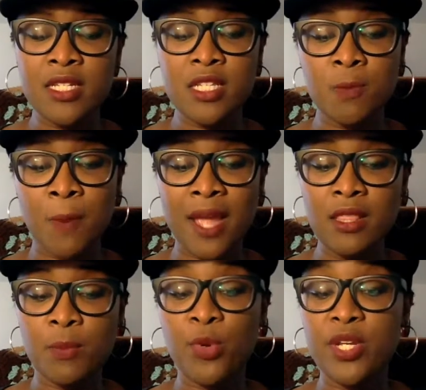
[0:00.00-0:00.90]

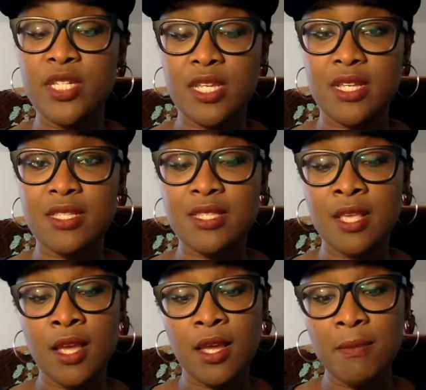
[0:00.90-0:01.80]
Despite the pretense,
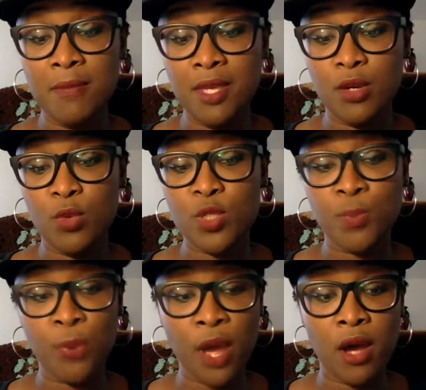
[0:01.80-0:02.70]
Camille was
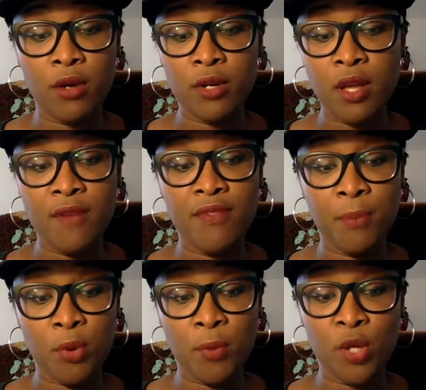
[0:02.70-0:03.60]
proud of the
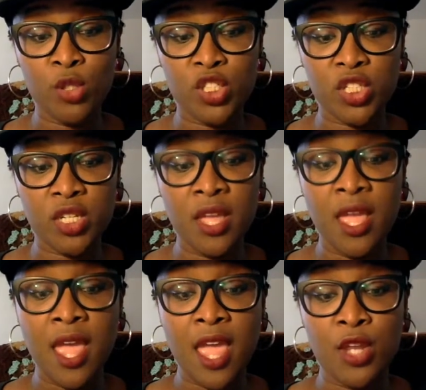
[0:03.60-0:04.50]
promotion
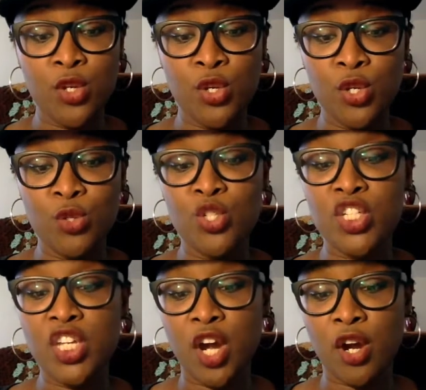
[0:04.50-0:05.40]
and knew
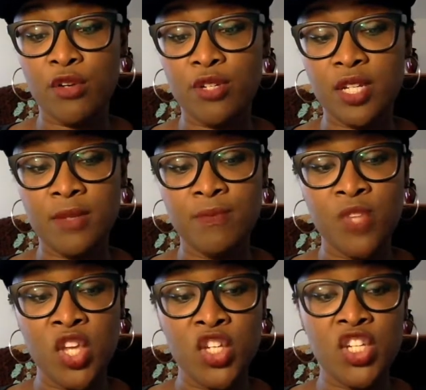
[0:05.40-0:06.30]
she earned it.
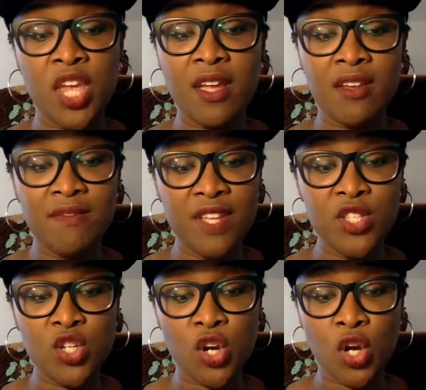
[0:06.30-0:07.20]
She had
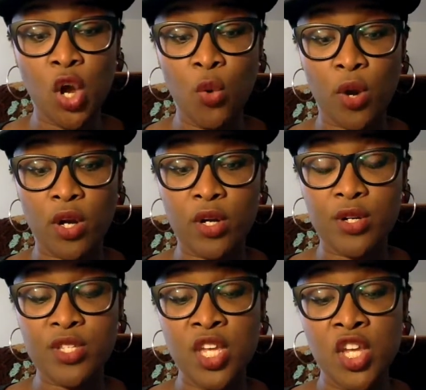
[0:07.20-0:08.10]
convinced her
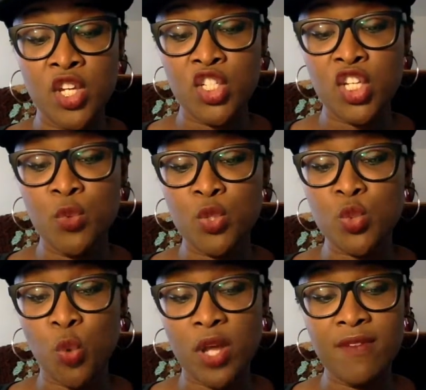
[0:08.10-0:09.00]
coworkers she was
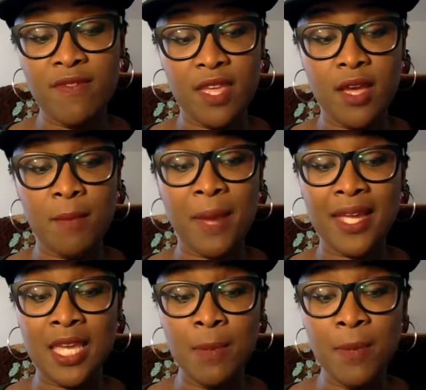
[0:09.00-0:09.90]
one of them
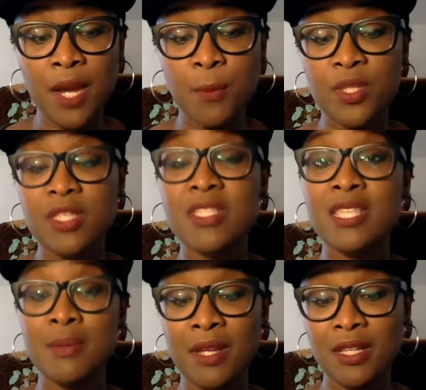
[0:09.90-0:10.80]
by keeping up with the
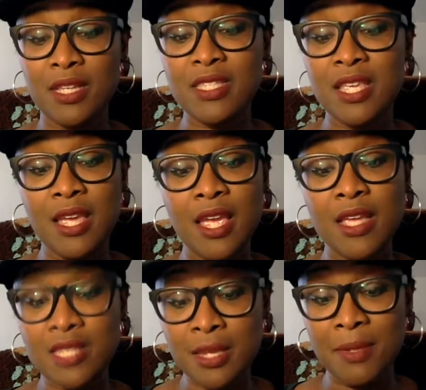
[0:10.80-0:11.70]
seemingly
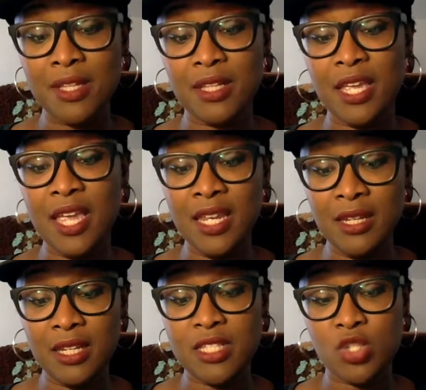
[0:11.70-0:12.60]

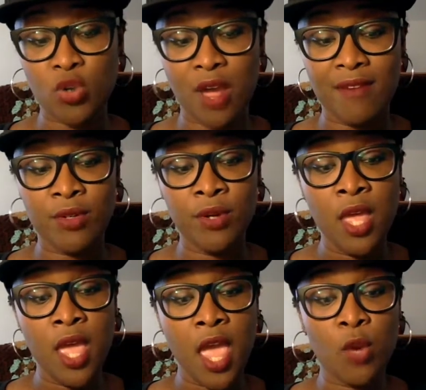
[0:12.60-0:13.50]
endless travel
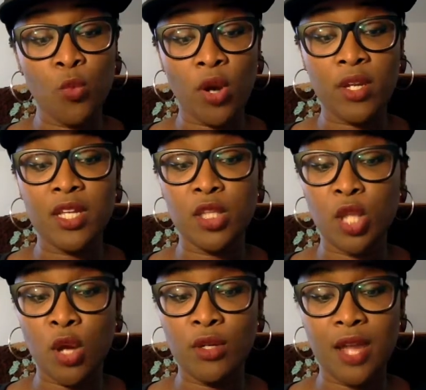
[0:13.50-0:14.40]
and working
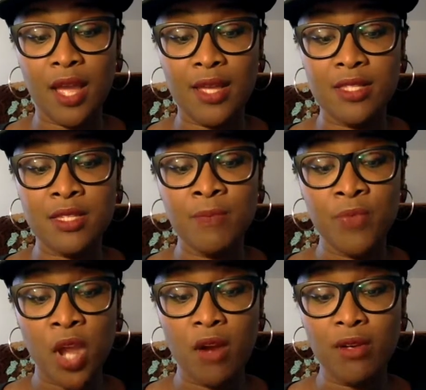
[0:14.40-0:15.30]
long nights.
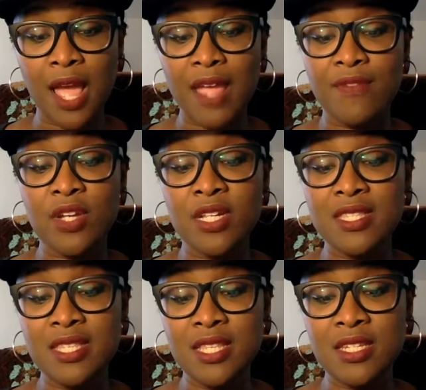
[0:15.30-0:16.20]
Her life
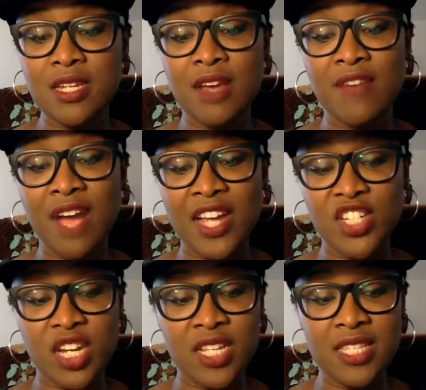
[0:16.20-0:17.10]
consisted of
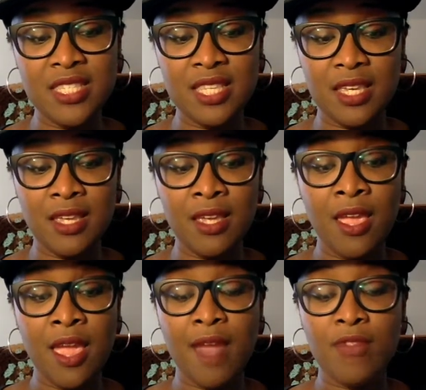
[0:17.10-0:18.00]
IJDC,
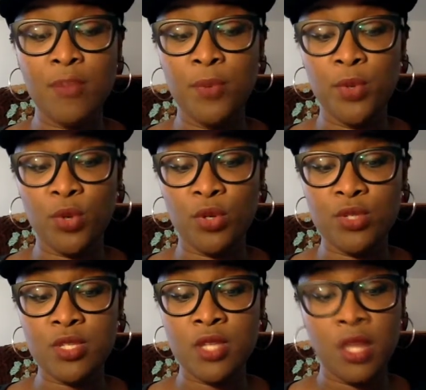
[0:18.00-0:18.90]
and the
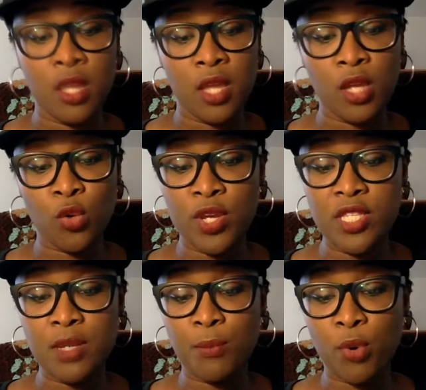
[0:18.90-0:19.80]
Bureau's
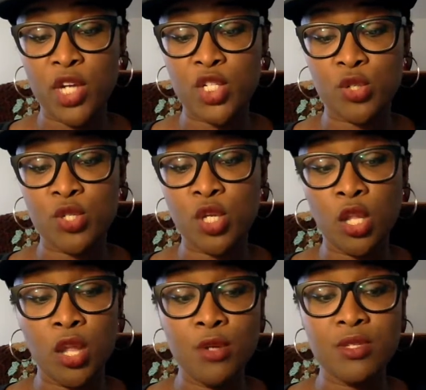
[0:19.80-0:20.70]
increasing pressure to
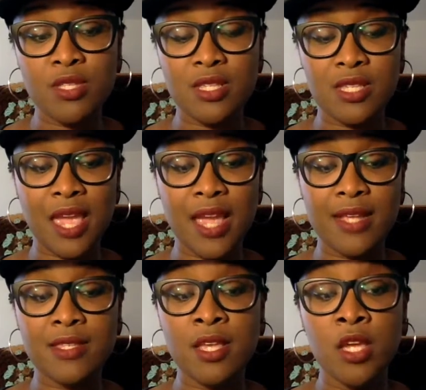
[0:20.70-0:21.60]
close this
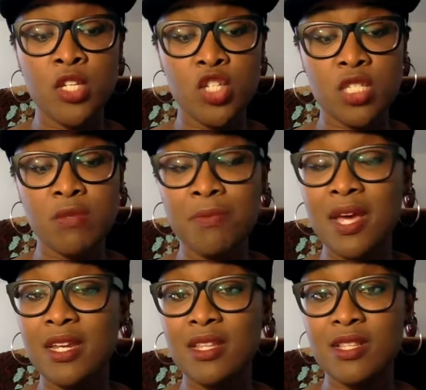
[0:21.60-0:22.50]
case just
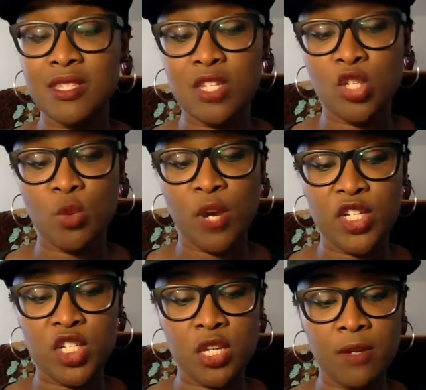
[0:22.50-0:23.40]
muddied the
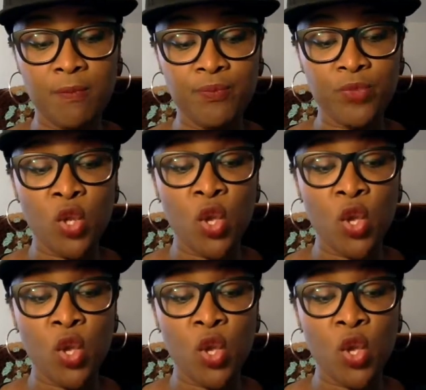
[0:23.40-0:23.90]
situation.